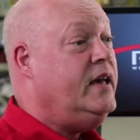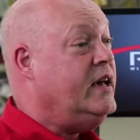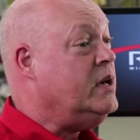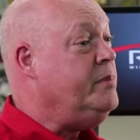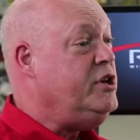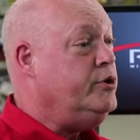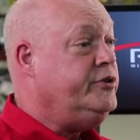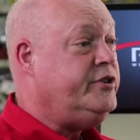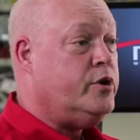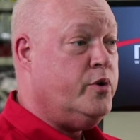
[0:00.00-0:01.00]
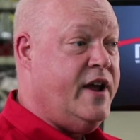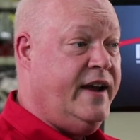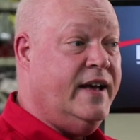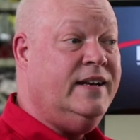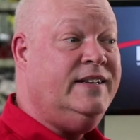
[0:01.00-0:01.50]
It can be used to
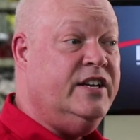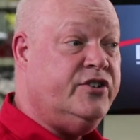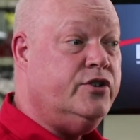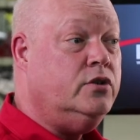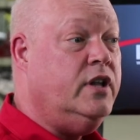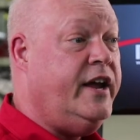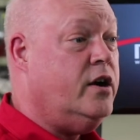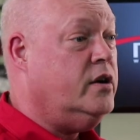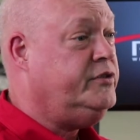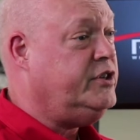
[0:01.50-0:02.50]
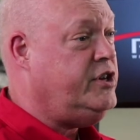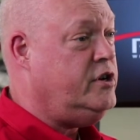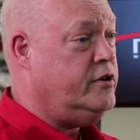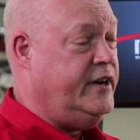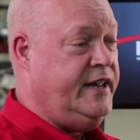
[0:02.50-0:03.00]
create an additional layer of
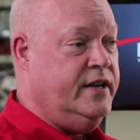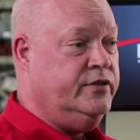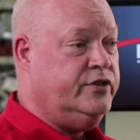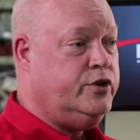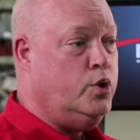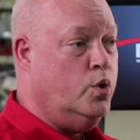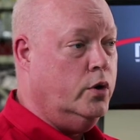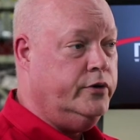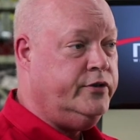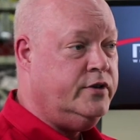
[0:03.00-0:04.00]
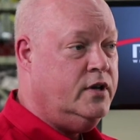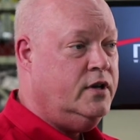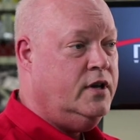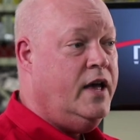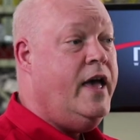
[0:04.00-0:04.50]
security in schools,
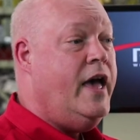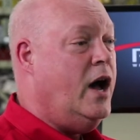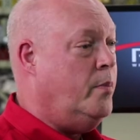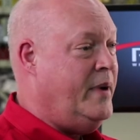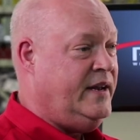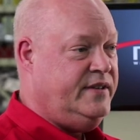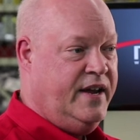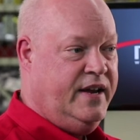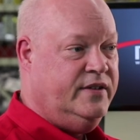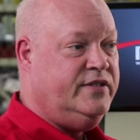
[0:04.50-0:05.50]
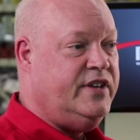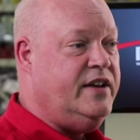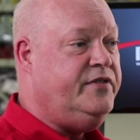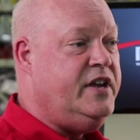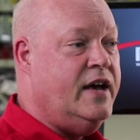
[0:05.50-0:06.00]
help maintain
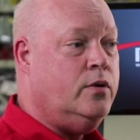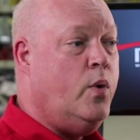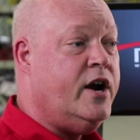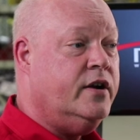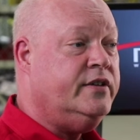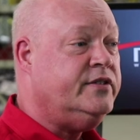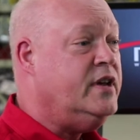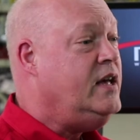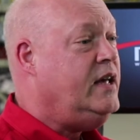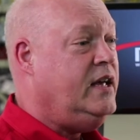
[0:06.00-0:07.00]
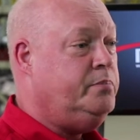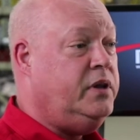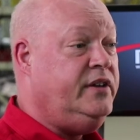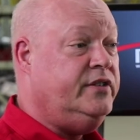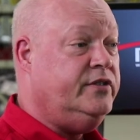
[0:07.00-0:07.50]
safety and awareness in
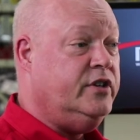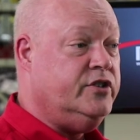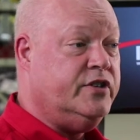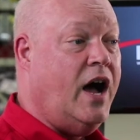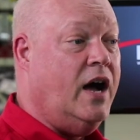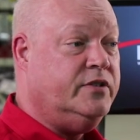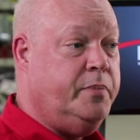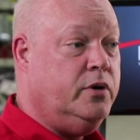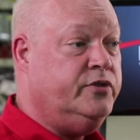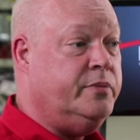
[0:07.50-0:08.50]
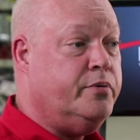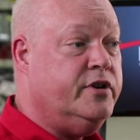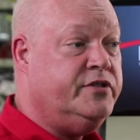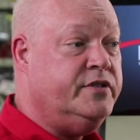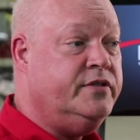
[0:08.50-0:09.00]
places such as hospitals and
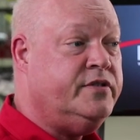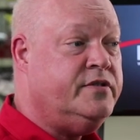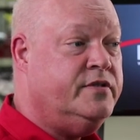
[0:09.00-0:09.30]
prisons,